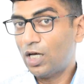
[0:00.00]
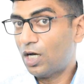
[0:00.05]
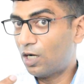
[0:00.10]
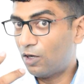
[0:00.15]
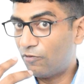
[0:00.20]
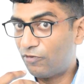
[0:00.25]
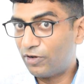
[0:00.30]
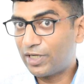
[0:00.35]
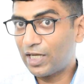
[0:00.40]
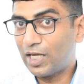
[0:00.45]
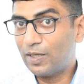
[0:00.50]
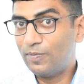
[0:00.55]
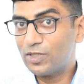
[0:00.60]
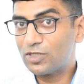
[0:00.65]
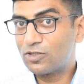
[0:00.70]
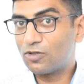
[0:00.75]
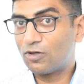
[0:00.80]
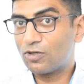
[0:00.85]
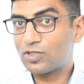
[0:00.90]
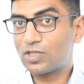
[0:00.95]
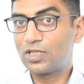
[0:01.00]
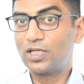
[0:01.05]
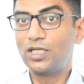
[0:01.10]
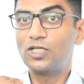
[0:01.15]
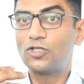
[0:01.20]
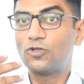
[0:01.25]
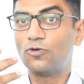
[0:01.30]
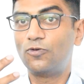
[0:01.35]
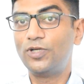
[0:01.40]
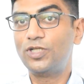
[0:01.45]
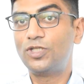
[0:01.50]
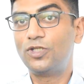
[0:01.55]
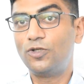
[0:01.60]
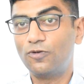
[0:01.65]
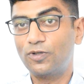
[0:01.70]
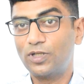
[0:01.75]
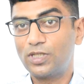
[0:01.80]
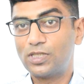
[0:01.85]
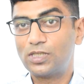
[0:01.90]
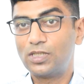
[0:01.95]
Our time is costly, so is
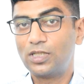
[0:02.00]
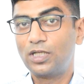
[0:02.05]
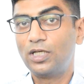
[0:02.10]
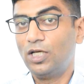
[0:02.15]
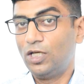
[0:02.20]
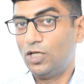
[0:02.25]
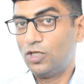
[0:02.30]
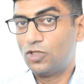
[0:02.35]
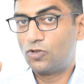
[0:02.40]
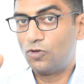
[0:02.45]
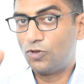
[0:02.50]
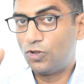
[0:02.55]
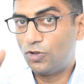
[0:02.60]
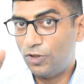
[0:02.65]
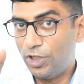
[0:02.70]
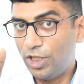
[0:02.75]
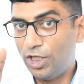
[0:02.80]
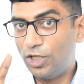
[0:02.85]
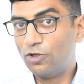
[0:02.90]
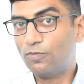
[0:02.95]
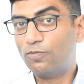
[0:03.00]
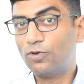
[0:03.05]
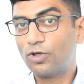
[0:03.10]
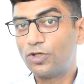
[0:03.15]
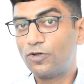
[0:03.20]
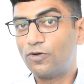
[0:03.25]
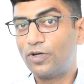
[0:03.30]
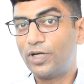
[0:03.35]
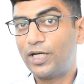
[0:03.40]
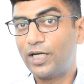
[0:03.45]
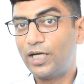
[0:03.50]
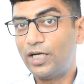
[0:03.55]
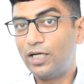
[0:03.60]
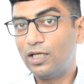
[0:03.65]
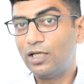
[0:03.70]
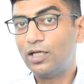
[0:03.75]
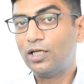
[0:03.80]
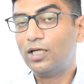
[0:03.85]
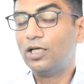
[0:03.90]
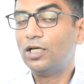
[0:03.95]
yours. So you need to book your date
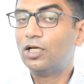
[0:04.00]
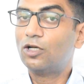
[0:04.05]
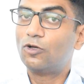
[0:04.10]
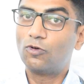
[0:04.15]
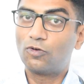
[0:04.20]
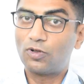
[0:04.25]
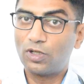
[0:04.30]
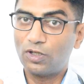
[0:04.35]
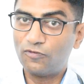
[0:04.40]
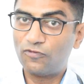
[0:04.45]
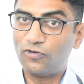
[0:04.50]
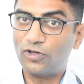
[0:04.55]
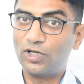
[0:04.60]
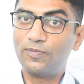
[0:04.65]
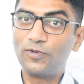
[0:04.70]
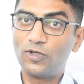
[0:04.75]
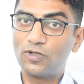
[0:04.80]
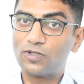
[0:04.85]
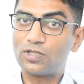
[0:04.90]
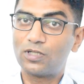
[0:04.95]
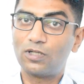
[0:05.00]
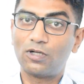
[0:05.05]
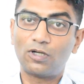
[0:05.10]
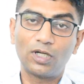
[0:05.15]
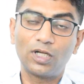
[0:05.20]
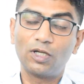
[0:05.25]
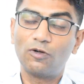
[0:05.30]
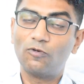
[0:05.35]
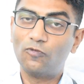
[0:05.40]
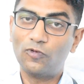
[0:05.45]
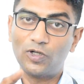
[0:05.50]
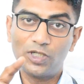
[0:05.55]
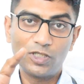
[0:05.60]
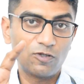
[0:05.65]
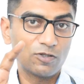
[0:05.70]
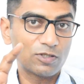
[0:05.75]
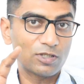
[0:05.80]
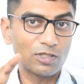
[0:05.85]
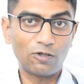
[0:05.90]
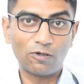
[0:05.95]
to confirm your slot. Once
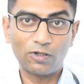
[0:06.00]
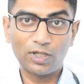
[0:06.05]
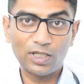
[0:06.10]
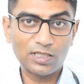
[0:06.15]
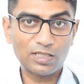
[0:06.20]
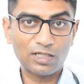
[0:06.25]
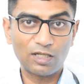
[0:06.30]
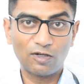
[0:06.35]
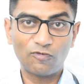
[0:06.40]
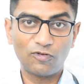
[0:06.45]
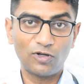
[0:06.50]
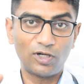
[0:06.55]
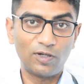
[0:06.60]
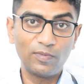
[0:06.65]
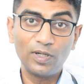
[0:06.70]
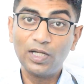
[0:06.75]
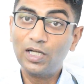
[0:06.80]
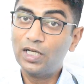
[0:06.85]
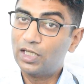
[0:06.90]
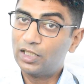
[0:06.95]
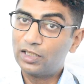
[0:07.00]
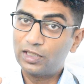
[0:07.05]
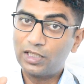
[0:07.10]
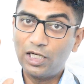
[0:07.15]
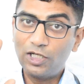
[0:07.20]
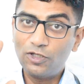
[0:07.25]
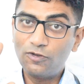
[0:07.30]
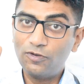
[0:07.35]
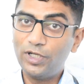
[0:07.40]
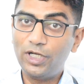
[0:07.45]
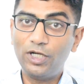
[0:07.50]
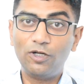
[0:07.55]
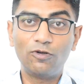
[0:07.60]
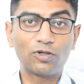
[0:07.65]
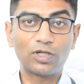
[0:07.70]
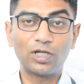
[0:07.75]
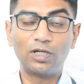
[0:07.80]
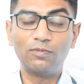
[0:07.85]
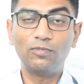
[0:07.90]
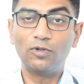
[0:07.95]
your slot is confirmed, then you need to
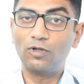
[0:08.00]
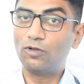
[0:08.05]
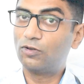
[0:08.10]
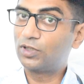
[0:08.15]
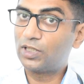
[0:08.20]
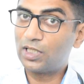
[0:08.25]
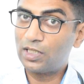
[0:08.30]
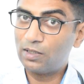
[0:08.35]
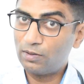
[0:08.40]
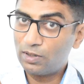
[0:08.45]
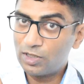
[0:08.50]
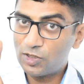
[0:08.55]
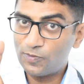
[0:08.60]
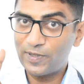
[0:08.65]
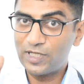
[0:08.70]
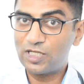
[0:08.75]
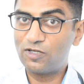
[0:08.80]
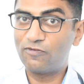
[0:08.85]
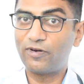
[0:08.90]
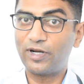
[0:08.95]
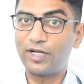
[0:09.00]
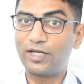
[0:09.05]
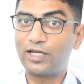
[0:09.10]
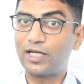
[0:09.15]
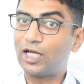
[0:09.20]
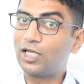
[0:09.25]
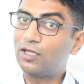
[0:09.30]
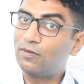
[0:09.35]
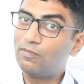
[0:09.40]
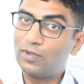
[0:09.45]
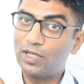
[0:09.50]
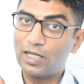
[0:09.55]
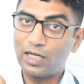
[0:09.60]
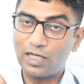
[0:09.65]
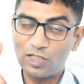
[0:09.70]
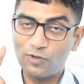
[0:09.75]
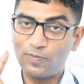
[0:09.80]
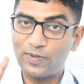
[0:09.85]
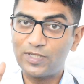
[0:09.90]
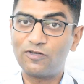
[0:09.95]
come on the specified time
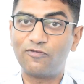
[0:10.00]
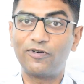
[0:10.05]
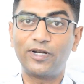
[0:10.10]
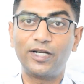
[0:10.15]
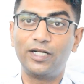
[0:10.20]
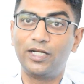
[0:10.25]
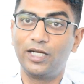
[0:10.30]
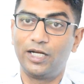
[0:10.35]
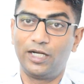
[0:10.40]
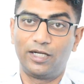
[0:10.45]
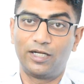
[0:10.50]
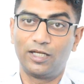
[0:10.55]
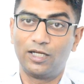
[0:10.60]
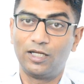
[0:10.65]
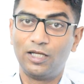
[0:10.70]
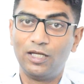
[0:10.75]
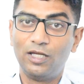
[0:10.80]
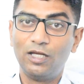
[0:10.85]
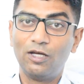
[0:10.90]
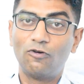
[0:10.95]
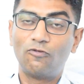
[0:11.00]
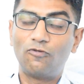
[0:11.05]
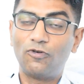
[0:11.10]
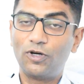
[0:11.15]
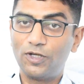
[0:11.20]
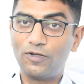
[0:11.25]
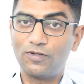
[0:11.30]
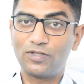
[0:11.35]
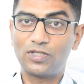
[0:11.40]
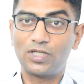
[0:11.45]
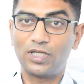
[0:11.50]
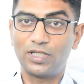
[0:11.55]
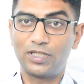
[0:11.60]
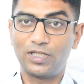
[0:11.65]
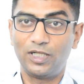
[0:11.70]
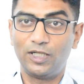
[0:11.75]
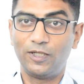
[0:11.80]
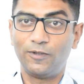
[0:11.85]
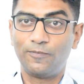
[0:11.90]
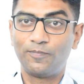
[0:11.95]
and specified date for your surgery.